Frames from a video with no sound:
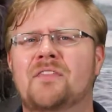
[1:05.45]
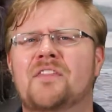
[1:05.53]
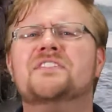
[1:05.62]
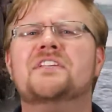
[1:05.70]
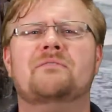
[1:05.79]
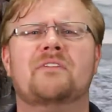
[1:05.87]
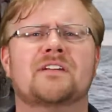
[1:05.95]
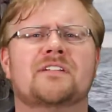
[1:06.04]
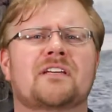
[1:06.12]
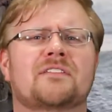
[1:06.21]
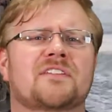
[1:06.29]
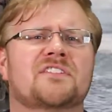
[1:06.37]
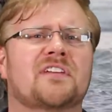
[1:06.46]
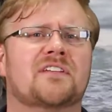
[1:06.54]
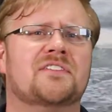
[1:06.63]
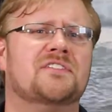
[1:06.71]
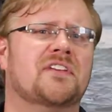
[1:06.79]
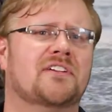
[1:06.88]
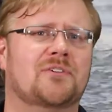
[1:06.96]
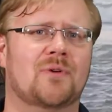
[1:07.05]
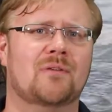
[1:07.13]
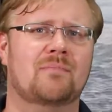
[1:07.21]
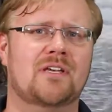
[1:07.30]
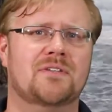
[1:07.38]
This event in the 6th
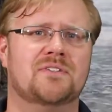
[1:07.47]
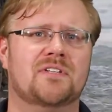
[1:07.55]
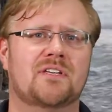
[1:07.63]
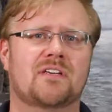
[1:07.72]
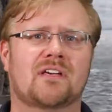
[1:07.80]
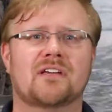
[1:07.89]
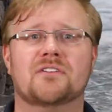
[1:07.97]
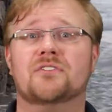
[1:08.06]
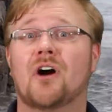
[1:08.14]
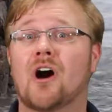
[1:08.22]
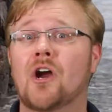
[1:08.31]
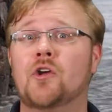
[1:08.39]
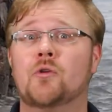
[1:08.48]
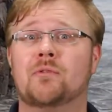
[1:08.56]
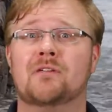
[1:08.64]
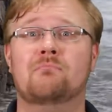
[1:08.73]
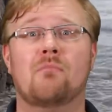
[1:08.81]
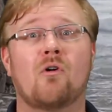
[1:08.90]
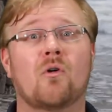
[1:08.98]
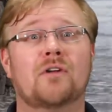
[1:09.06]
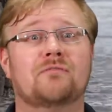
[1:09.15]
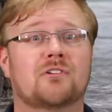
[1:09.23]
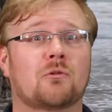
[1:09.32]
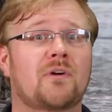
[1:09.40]
century BC is arguably more
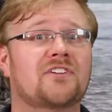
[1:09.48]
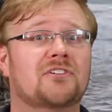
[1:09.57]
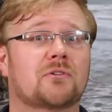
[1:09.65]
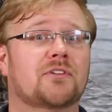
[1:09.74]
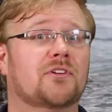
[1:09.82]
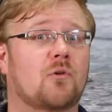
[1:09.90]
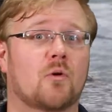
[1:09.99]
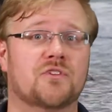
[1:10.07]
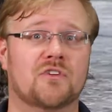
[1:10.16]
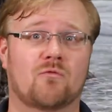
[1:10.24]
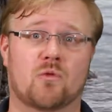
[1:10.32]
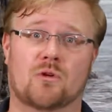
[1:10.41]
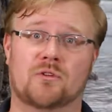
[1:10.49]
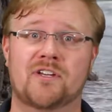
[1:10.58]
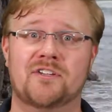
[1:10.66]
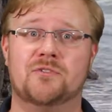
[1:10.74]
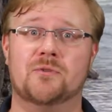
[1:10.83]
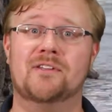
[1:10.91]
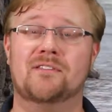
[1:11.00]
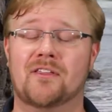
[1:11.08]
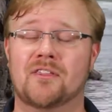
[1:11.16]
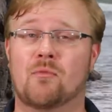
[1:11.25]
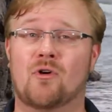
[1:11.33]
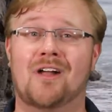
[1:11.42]
influential in the course of world history
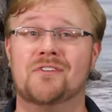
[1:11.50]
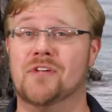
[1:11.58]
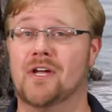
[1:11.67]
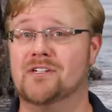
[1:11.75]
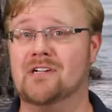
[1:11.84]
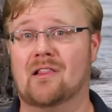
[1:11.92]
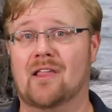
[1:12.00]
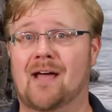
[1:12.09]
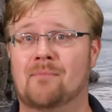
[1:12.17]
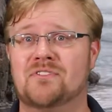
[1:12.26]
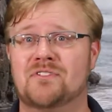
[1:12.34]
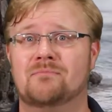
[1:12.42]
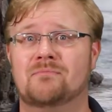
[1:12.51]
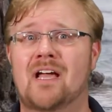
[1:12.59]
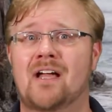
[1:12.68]
than the Bronze Age collapse.